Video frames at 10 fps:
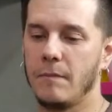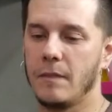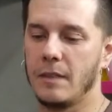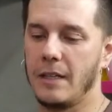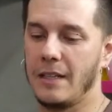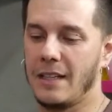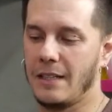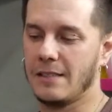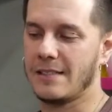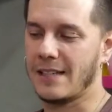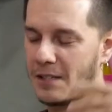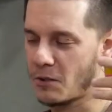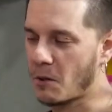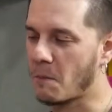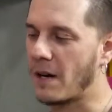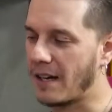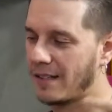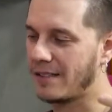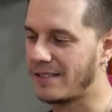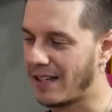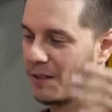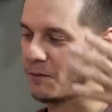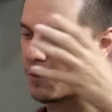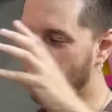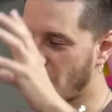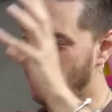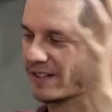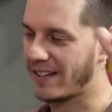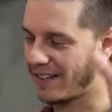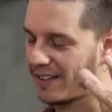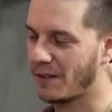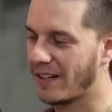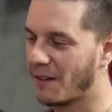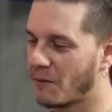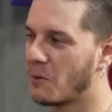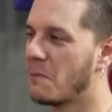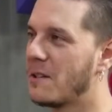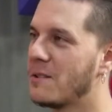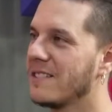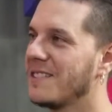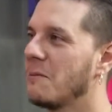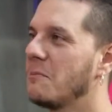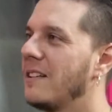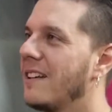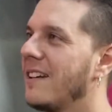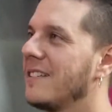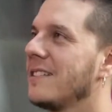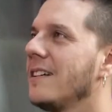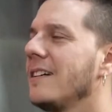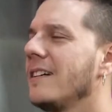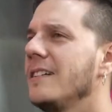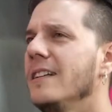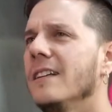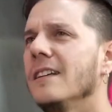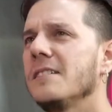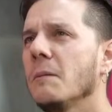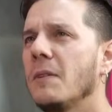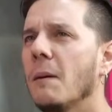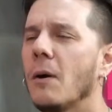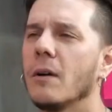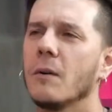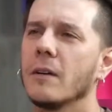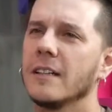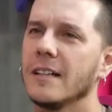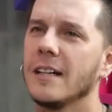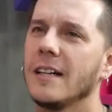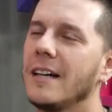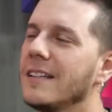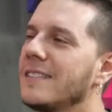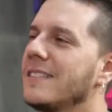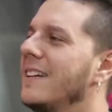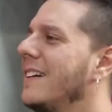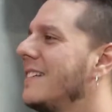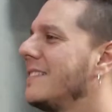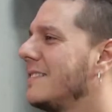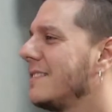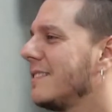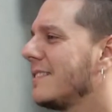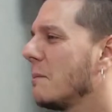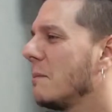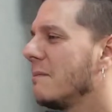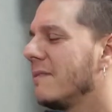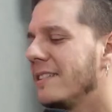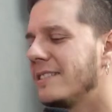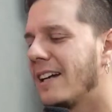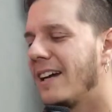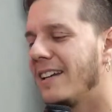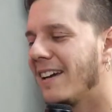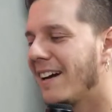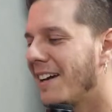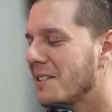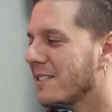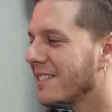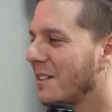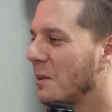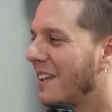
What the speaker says: inside our bodies that involves your area? You mentioned something nice, something about our guts and some tiny guys who live